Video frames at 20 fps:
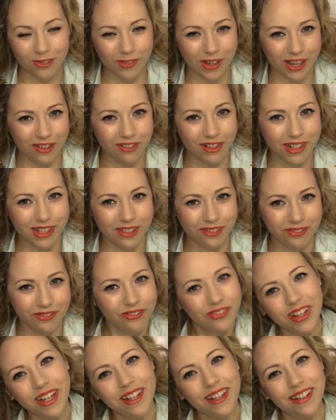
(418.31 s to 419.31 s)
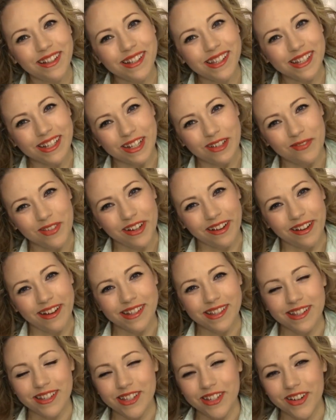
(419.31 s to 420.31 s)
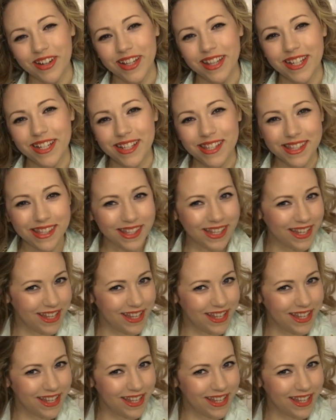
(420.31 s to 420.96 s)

favorites and fails. I hope you guys enjoyed this.